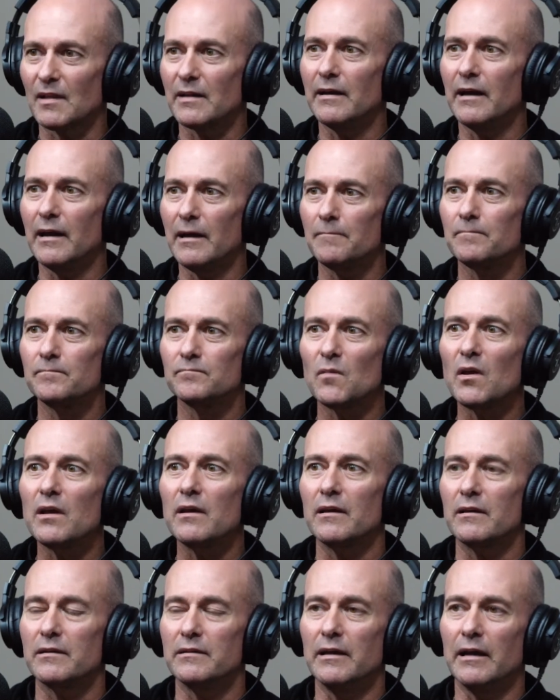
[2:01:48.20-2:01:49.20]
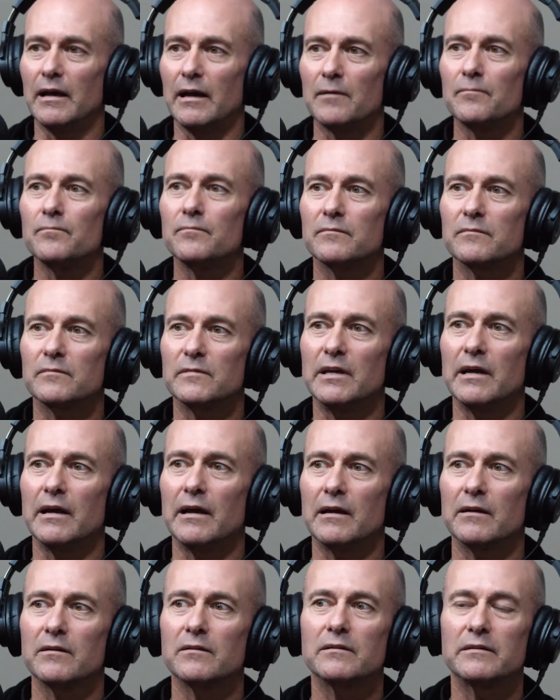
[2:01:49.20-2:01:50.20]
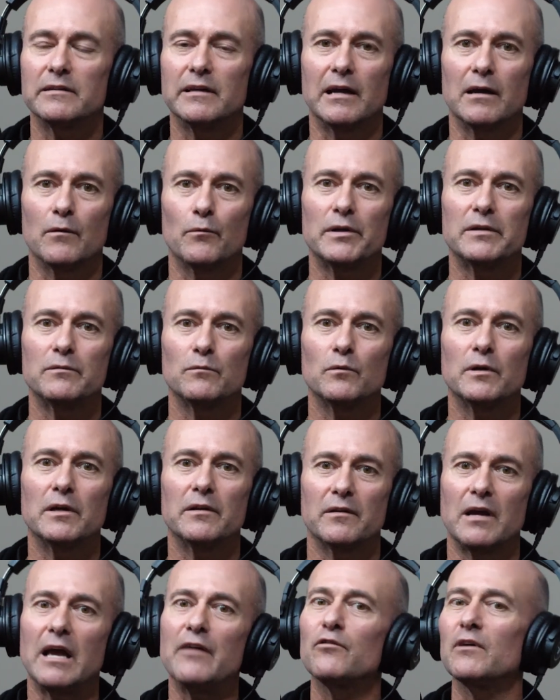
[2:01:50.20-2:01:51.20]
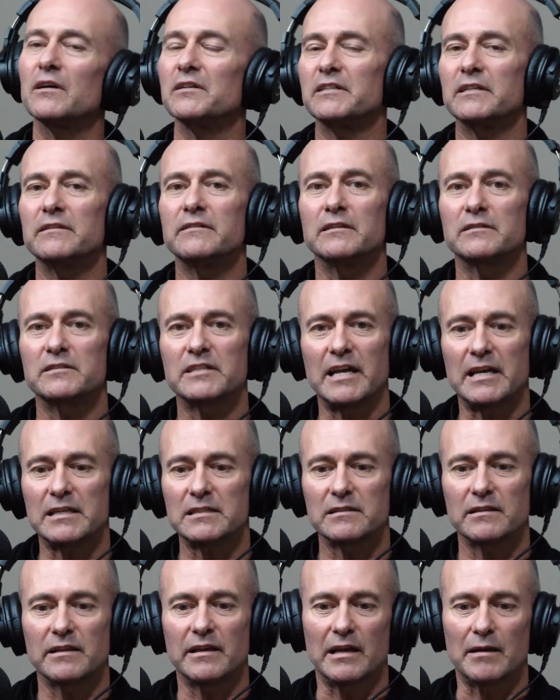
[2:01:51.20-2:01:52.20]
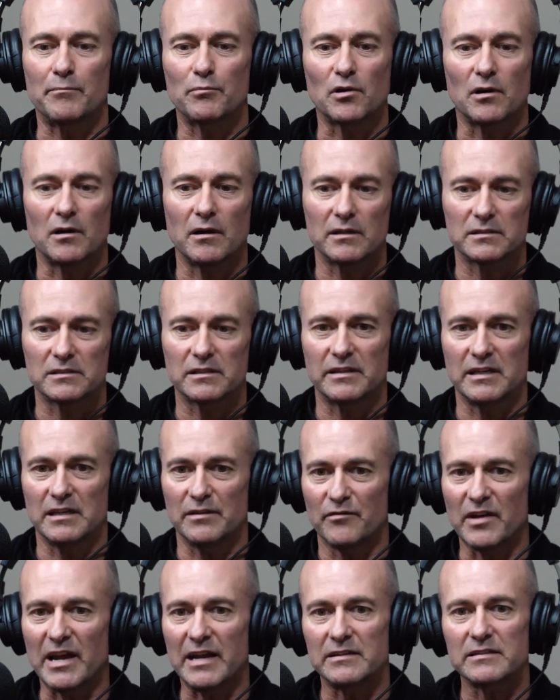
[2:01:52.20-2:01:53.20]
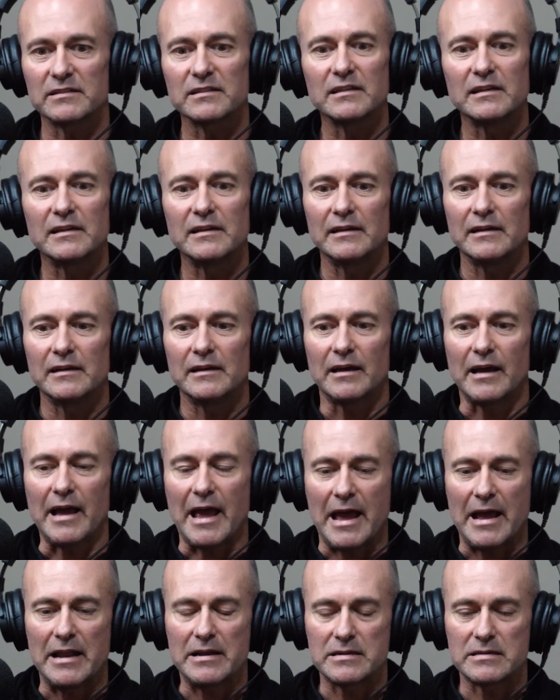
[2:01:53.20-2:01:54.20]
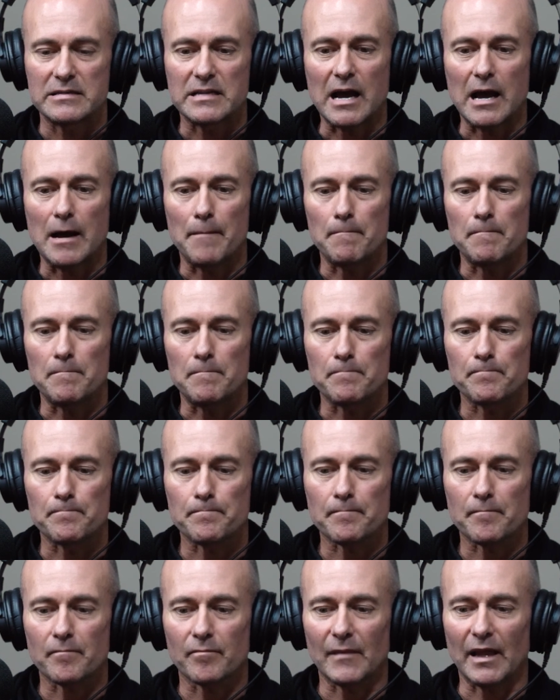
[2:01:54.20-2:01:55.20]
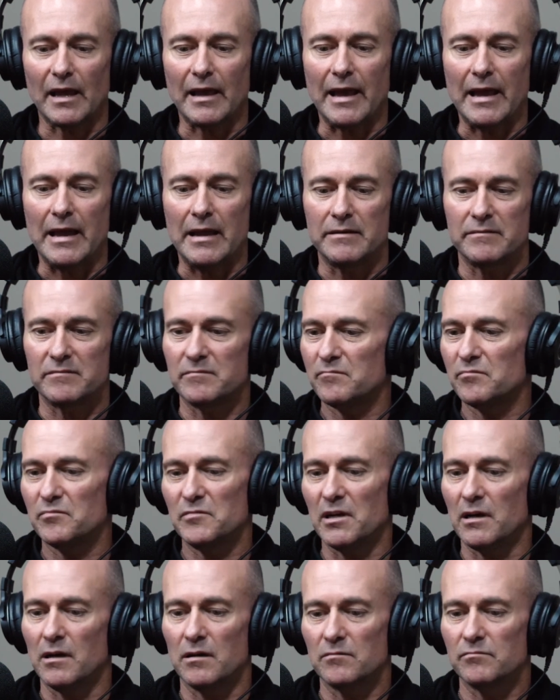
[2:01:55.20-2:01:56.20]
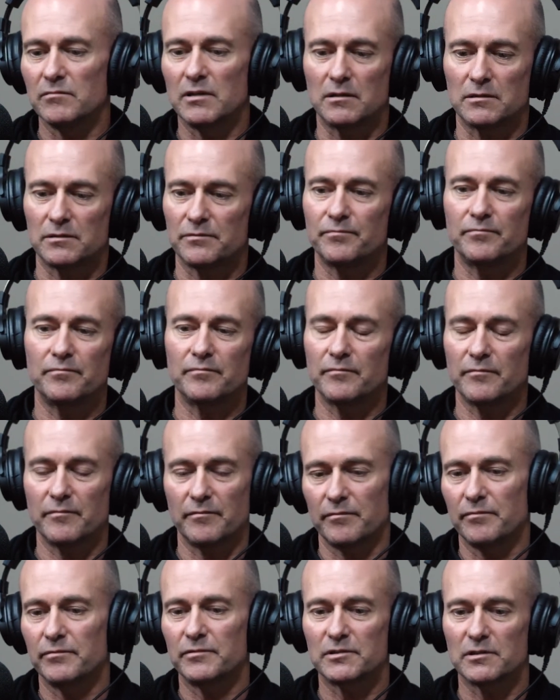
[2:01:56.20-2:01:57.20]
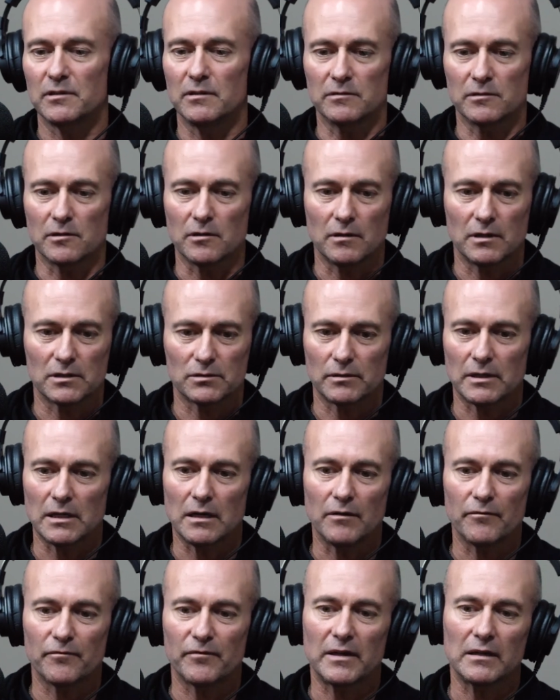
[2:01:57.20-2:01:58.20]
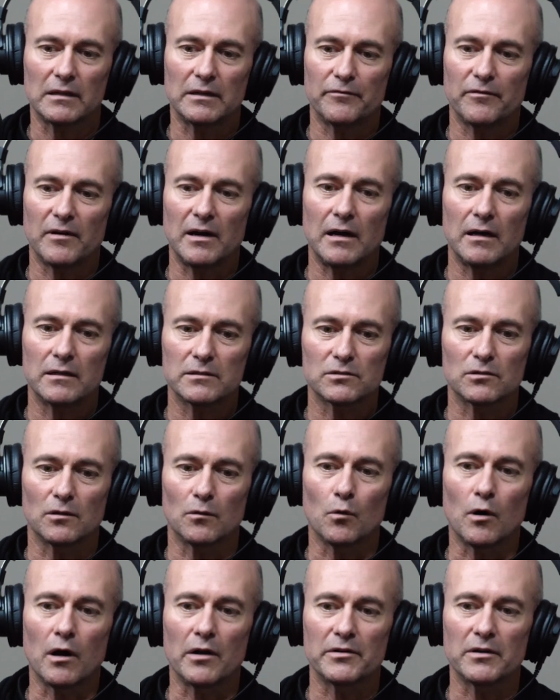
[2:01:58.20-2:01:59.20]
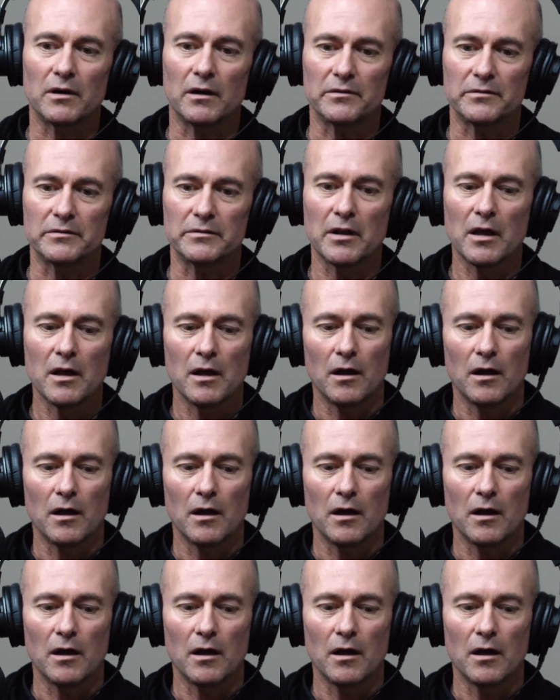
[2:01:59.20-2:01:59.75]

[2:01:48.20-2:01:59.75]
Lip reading: Yeah. We everyone did the test there prior to the event, and there was certain guys were going fairly fast or whatnot, and